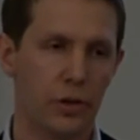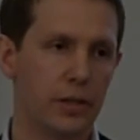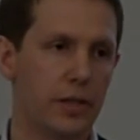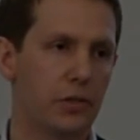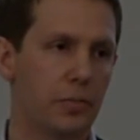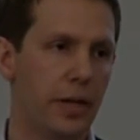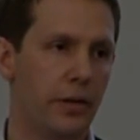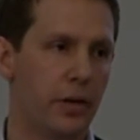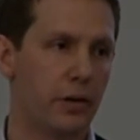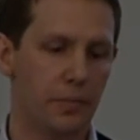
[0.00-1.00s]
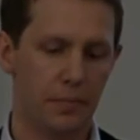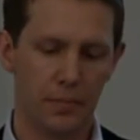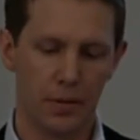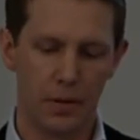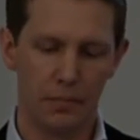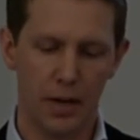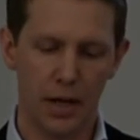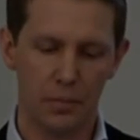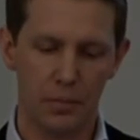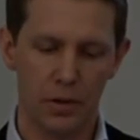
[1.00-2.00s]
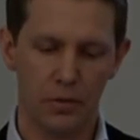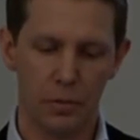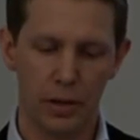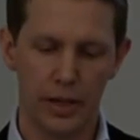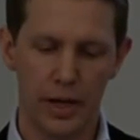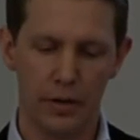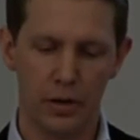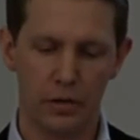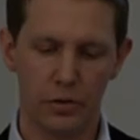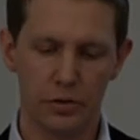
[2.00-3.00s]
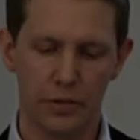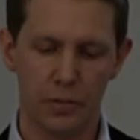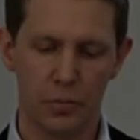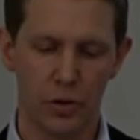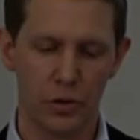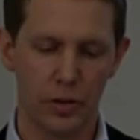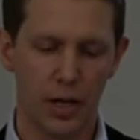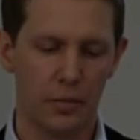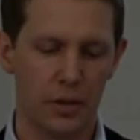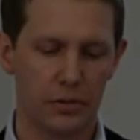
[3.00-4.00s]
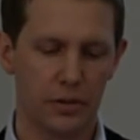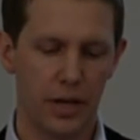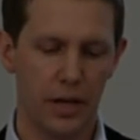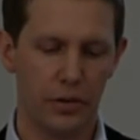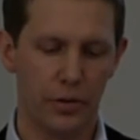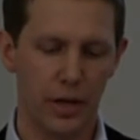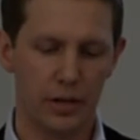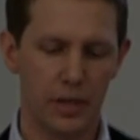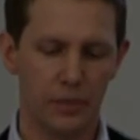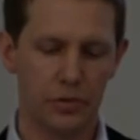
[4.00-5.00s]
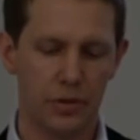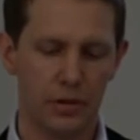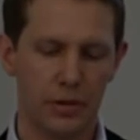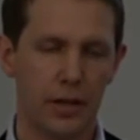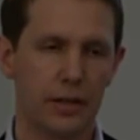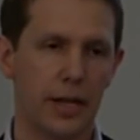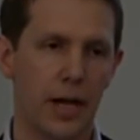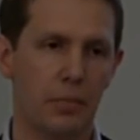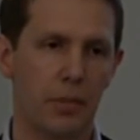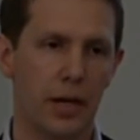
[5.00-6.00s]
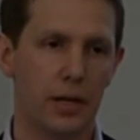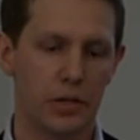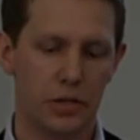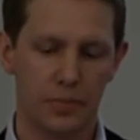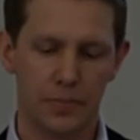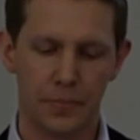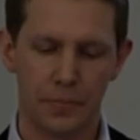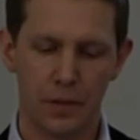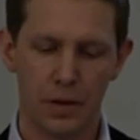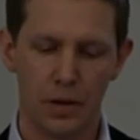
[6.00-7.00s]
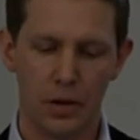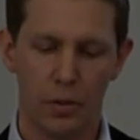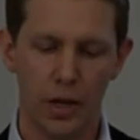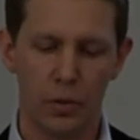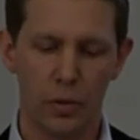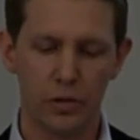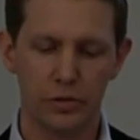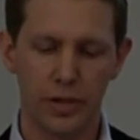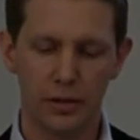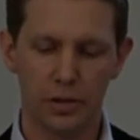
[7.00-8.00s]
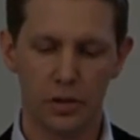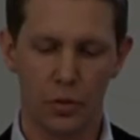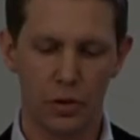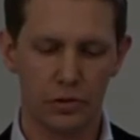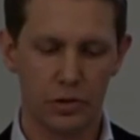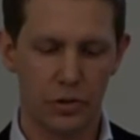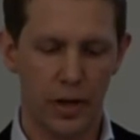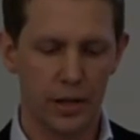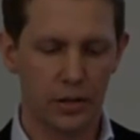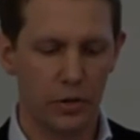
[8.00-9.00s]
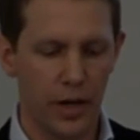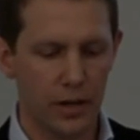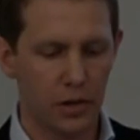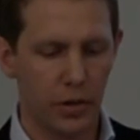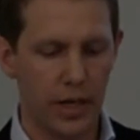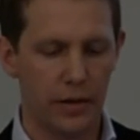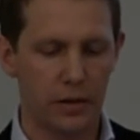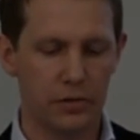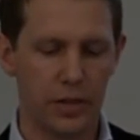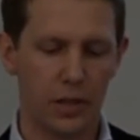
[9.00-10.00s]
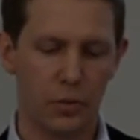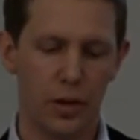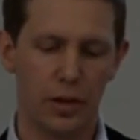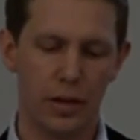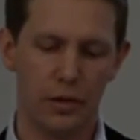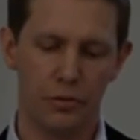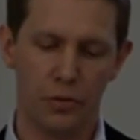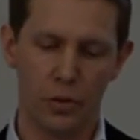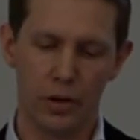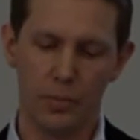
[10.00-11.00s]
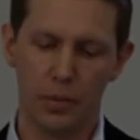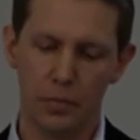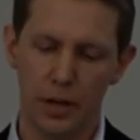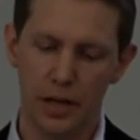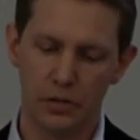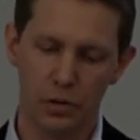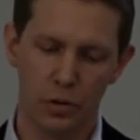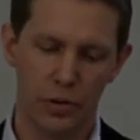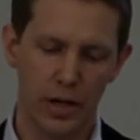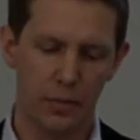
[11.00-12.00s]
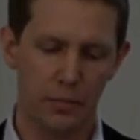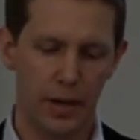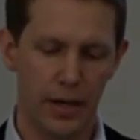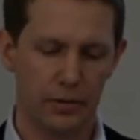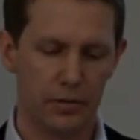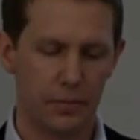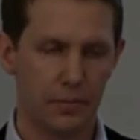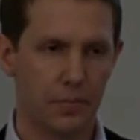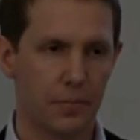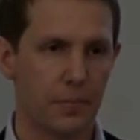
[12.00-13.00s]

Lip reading: During this period, Malmö will carry on receiving more newcomers and their relatives than it can manage, while Århus stays the course, trying to create a coherent city with and for the population already in place.